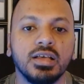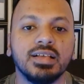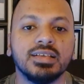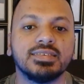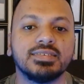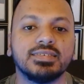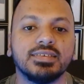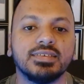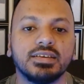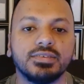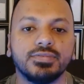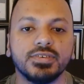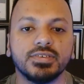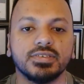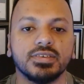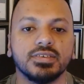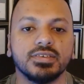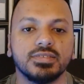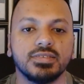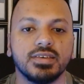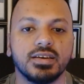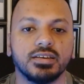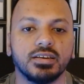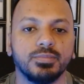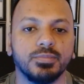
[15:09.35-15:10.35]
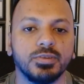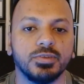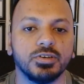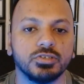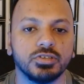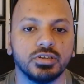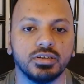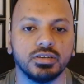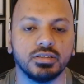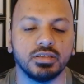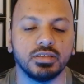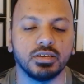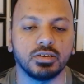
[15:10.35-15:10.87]
services that are
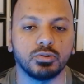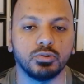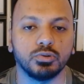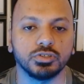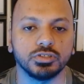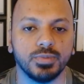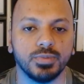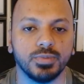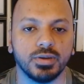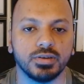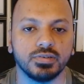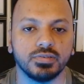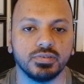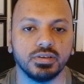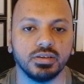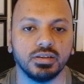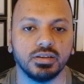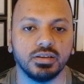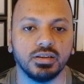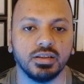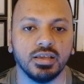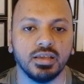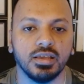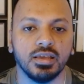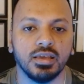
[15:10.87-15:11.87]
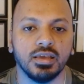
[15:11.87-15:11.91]
mentioned in the course material,